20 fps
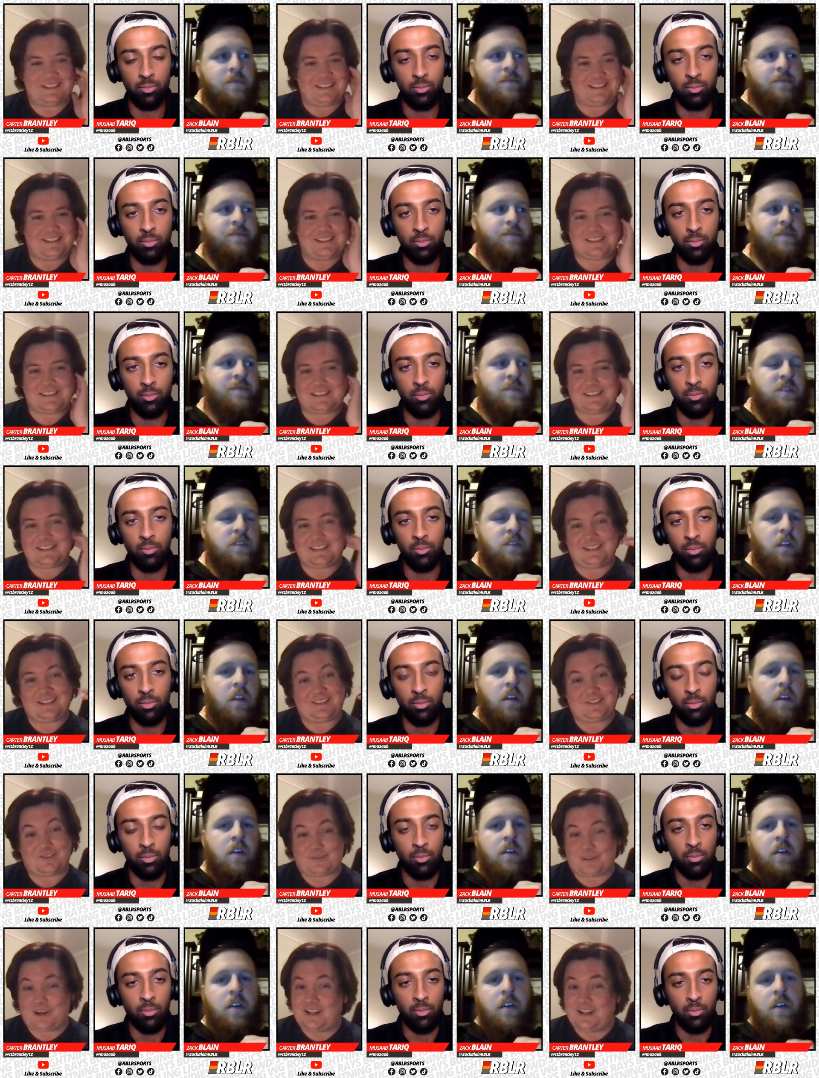Speaker 1: this a
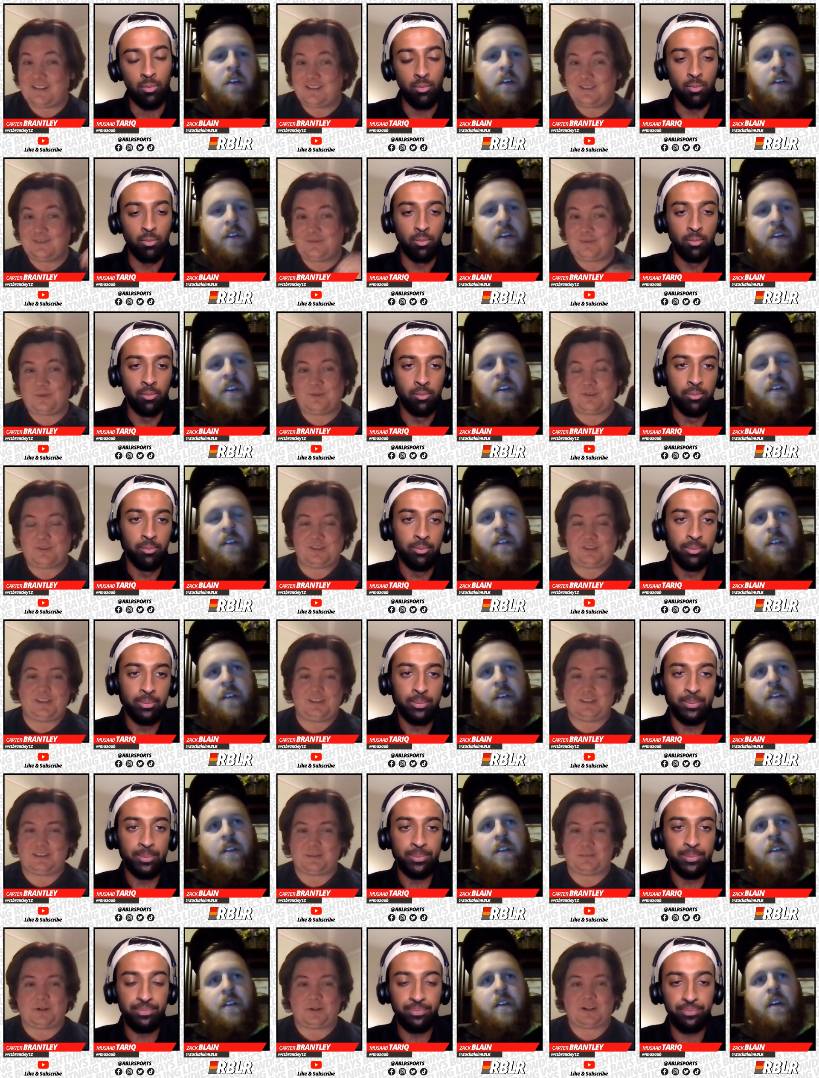trend, unfortunately,
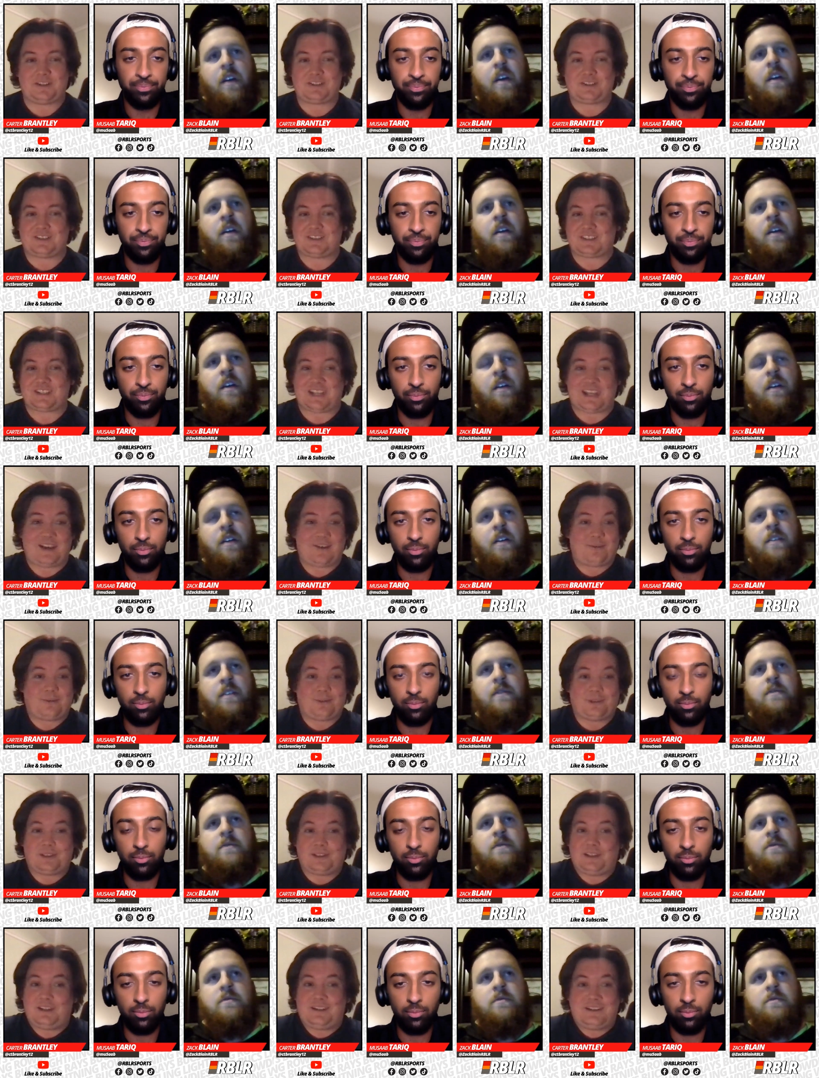that the Bucs just can't
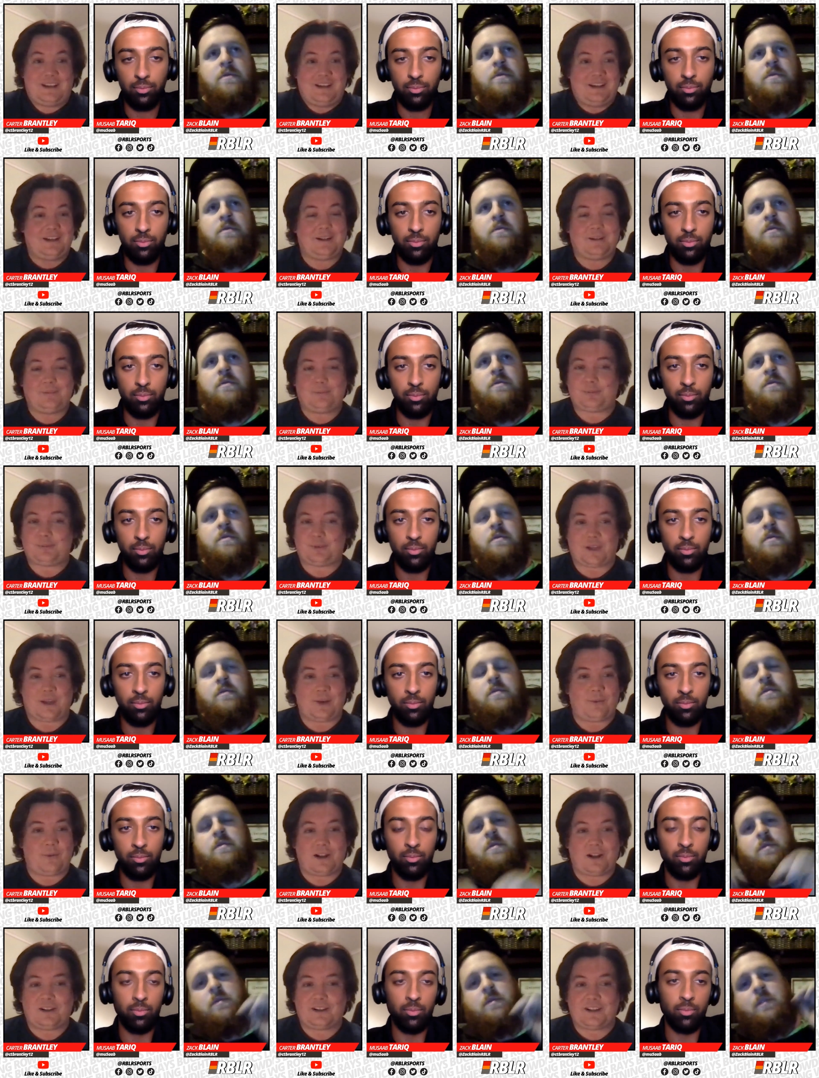really
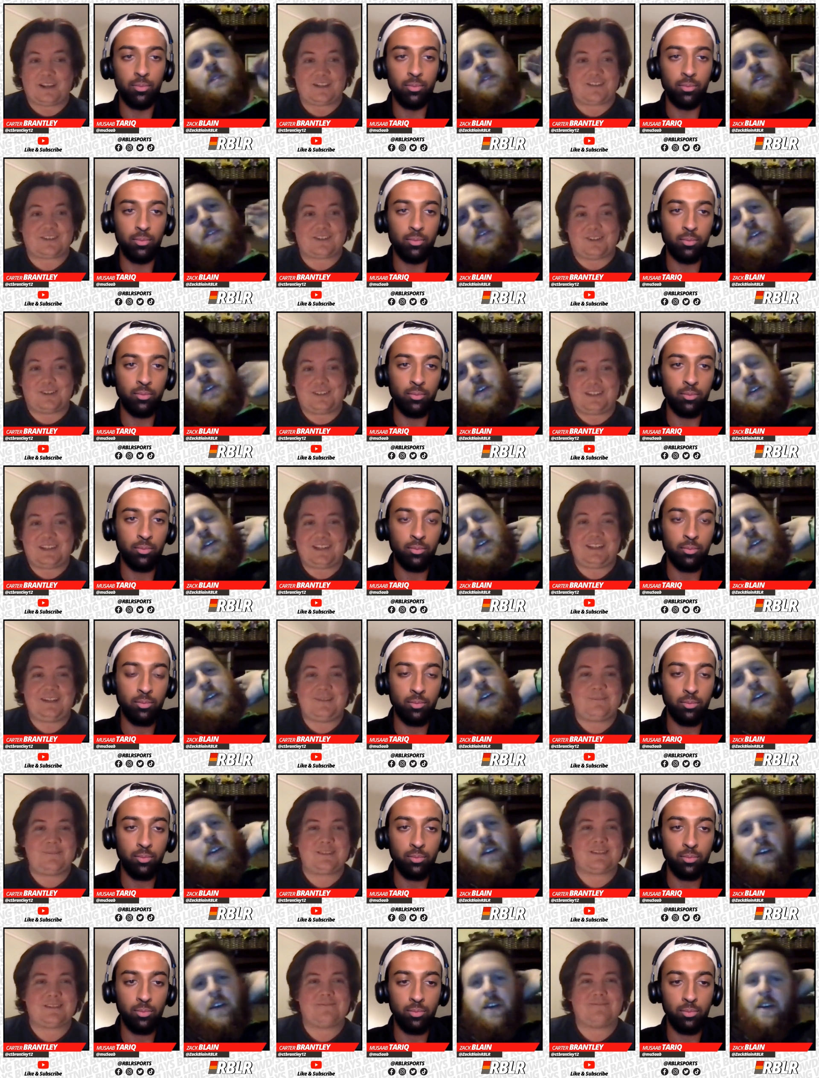play well against good
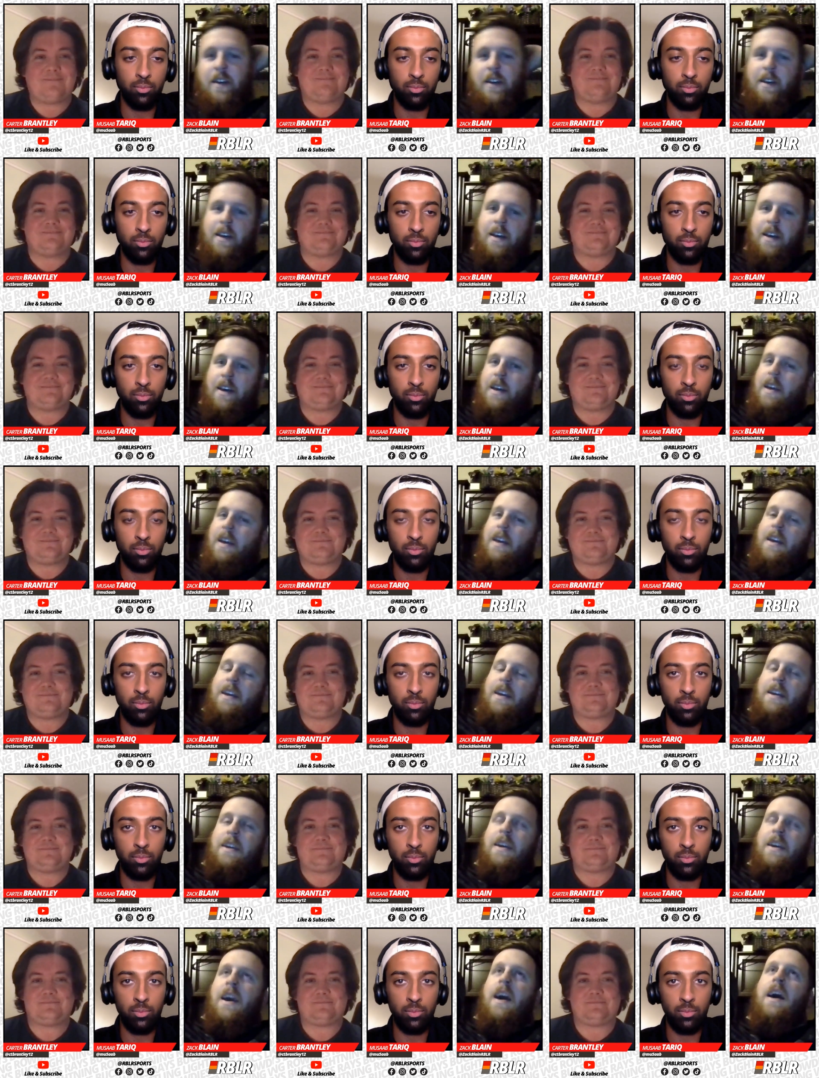teams?
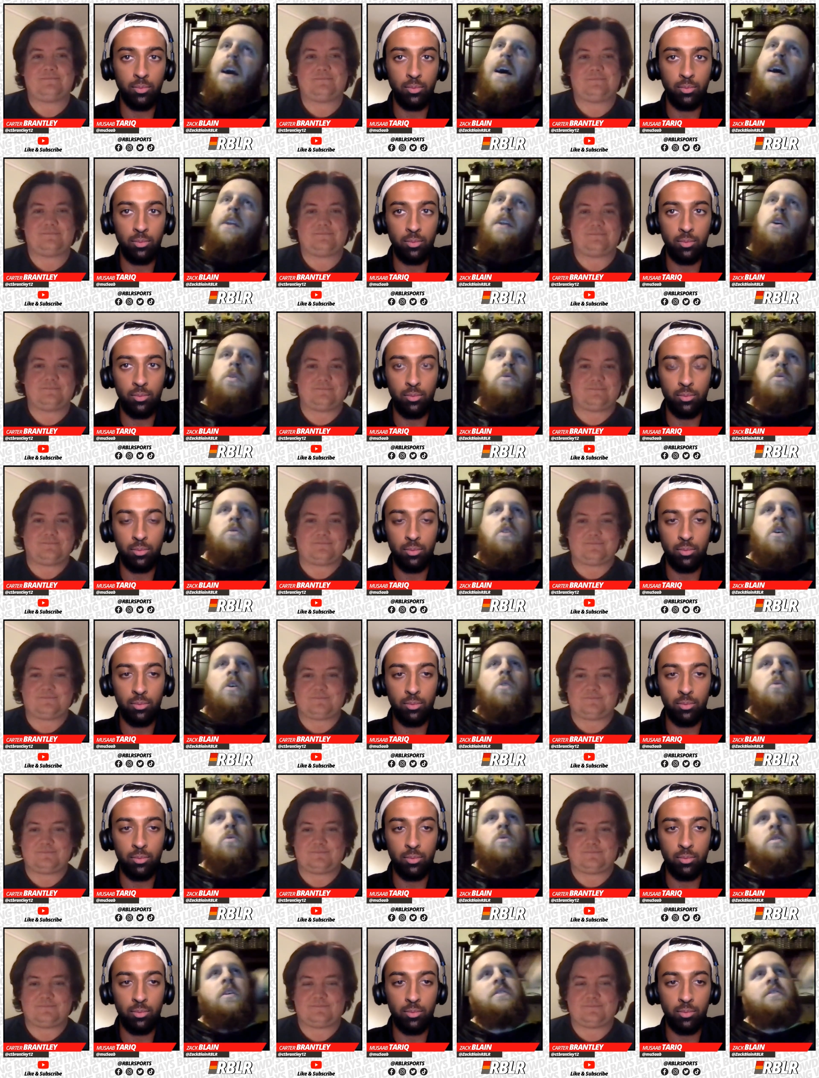
Speaker 2: Yeah, I don't
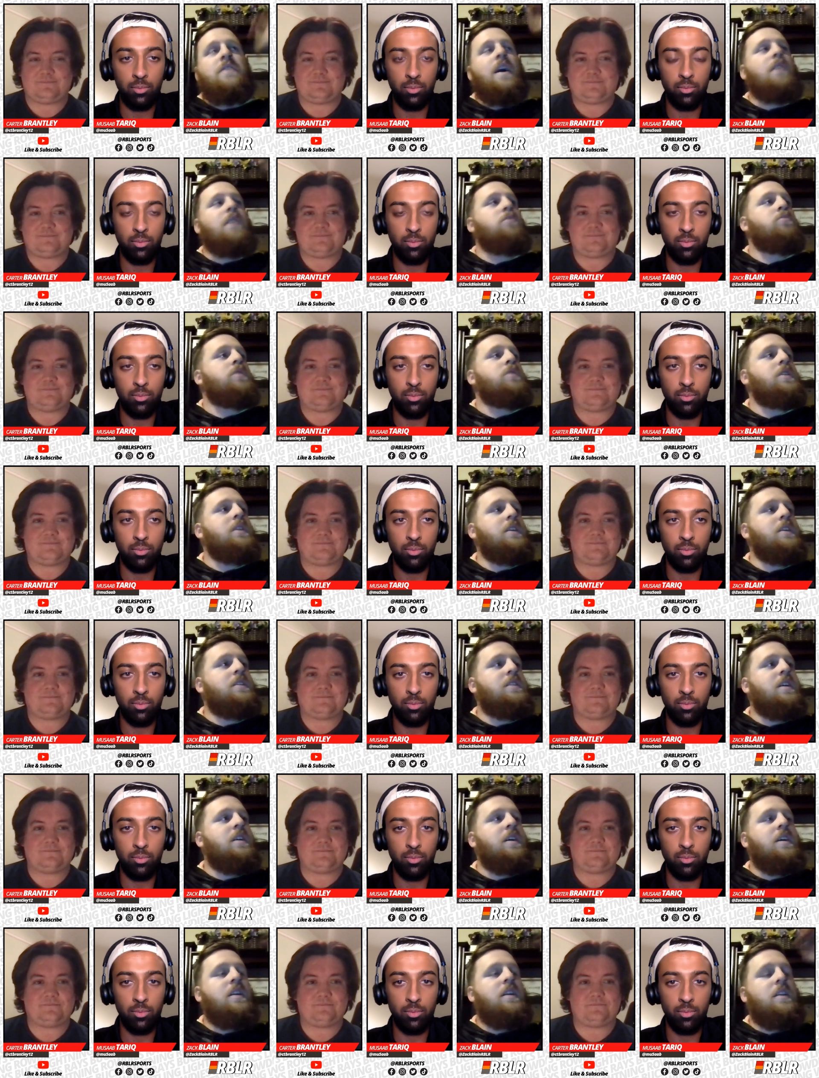know because I really
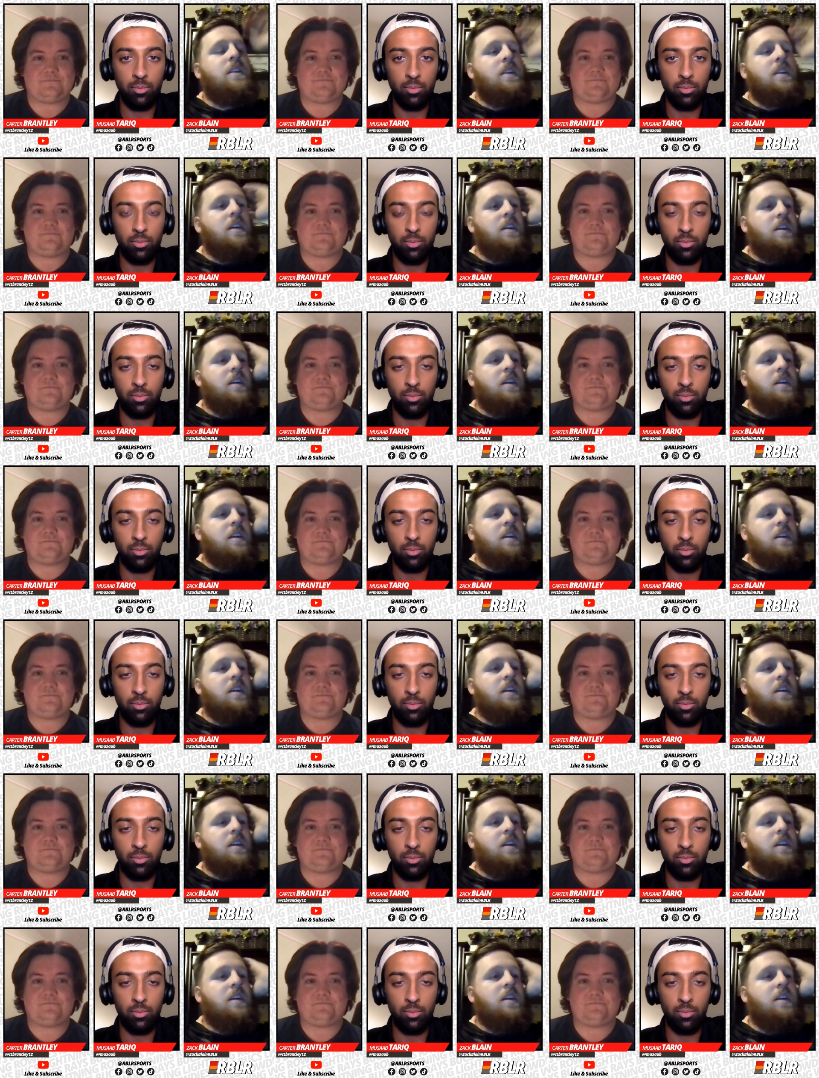did.